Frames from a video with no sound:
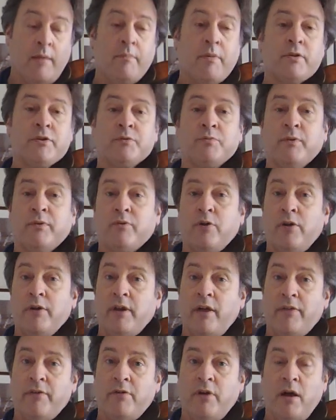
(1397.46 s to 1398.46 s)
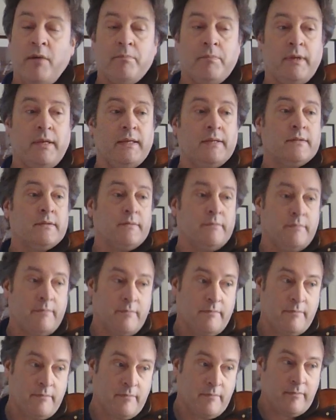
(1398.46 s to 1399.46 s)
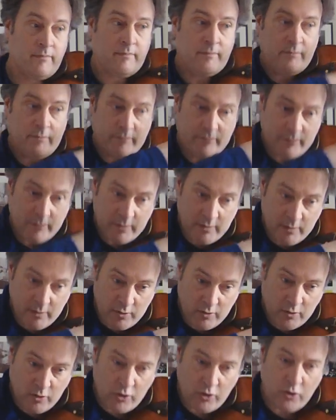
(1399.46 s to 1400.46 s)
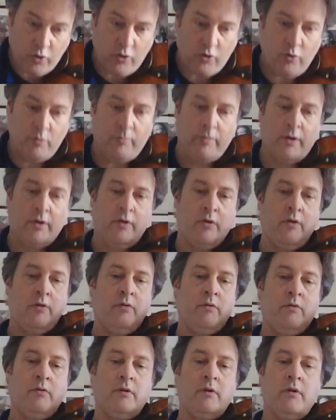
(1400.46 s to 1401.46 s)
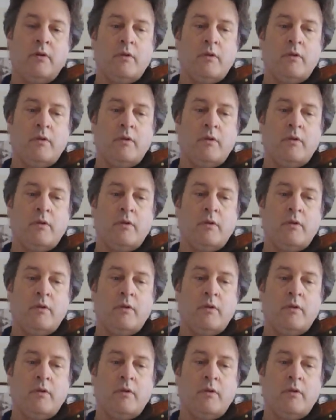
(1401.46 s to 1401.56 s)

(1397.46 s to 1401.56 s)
because we've got another upbeat. Whole bow.